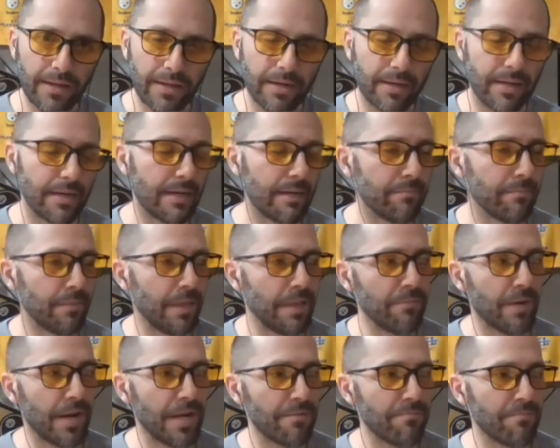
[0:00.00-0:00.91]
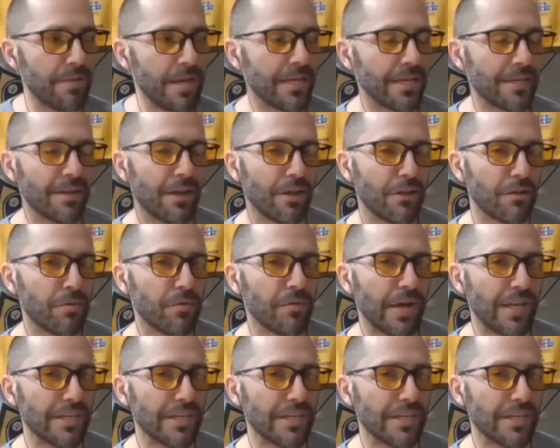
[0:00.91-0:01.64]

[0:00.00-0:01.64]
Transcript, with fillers: Uh, they might make another move.